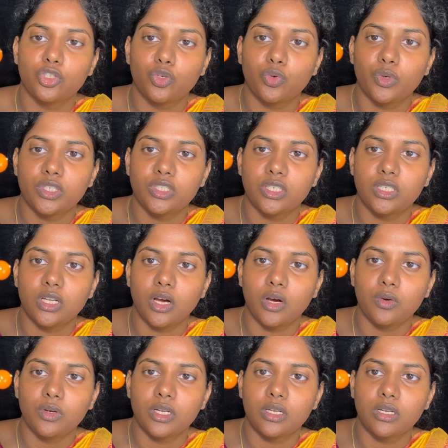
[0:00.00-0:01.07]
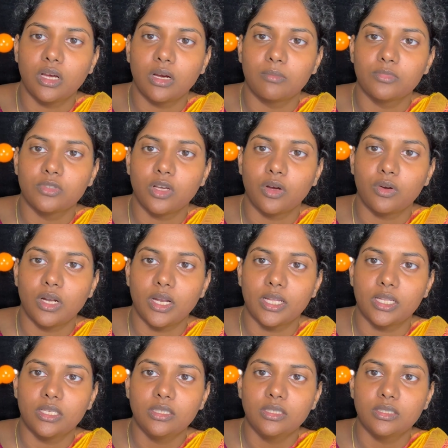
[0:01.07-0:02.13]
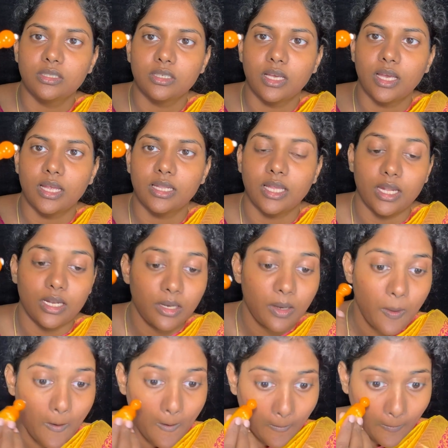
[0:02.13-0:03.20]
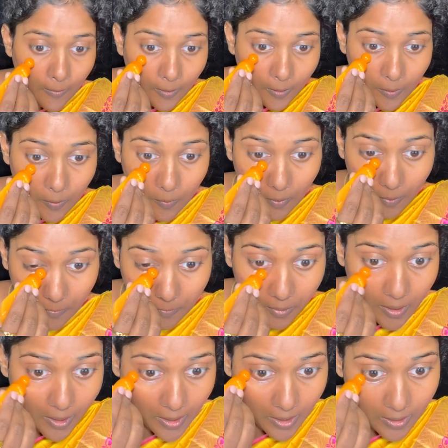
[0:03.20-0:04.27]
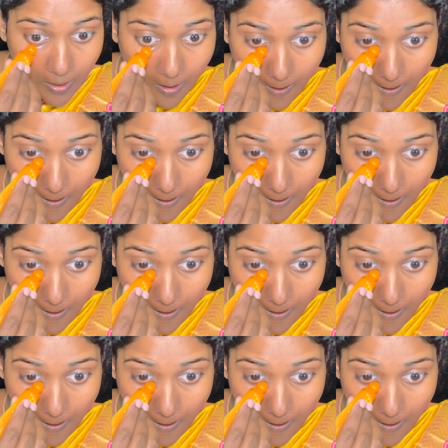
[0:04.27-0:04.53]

squish it out, it comes out like this, and then you apply it